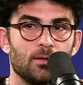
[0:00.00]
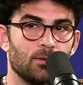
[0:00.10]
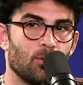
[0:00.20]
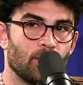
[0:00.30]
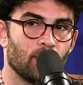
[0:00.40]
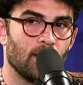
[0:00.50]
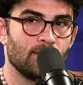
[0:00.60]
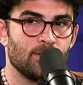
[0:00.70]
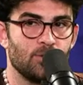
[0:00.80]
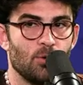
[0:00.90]
The working
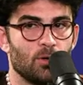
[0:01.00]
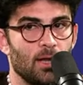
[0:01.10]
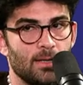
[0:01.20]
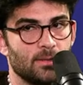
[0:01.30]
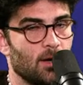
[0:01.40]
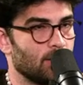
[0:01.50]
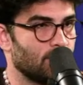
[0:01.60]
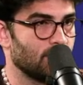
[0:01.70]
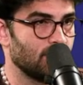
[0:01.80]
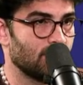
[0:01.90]
class has no class
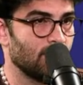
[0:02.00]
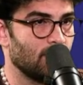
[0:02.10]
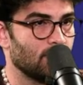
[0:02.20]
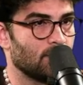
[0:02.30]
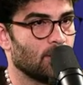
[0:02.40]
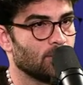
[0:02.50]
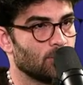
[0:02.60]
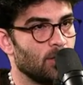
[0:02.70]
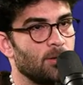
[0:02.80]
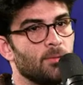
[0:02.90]
consciousness in this
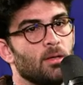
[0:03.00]
country.